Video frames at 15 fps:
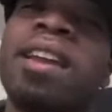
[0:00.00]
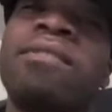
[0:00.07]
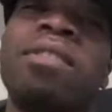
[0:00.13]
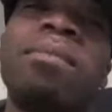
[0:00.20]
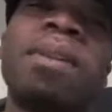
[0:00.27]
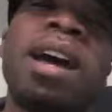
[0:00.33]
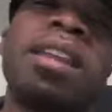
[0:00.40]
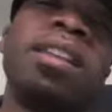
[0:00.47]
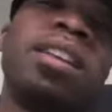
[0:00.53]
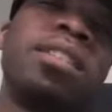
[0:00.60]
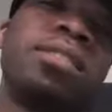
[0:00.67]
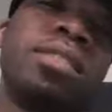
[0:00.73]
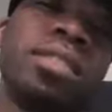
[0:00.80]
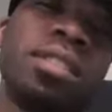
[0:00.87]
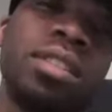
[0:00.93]
Everybody
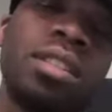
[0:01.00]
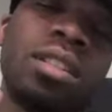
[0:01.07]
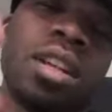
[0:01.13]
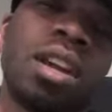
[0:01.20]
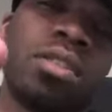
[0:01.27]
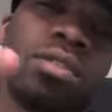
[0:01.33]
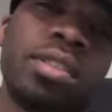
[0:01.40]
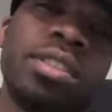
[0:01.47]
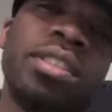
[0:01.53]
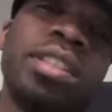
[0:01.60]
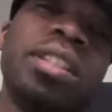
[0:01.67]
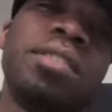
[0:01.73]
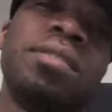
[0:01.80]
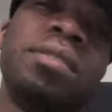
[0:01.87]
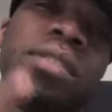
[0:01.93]
else, y'all know the
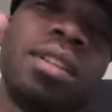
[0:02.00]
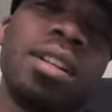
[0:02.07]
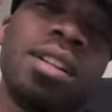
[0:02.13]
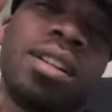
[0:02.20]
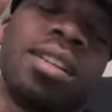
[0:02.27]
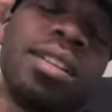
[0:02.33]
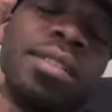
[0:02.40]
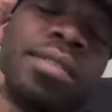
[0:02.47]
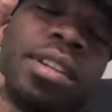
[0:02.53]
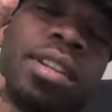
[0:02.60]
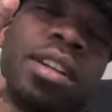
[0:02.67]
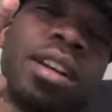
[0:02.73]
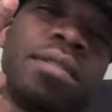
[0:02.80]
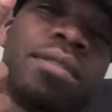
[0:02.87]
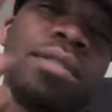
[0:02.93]
deal. Leave your
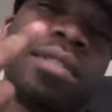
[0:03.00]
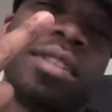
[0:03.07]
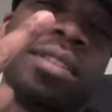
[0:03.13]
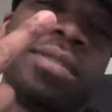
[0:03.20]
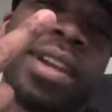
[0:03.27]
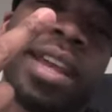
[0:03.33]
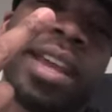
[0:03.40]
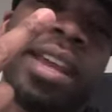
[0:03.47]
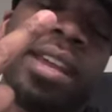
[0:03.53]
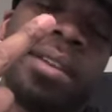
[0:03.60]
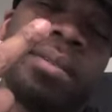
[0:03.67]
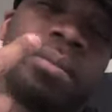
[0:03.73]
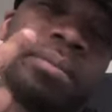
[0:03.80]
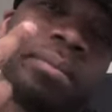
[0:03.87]
love, leave your hate.